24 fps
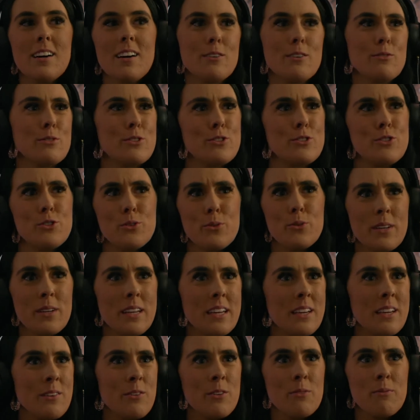I was
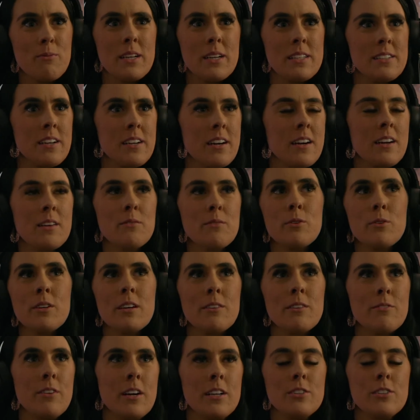doing with my time, whatever.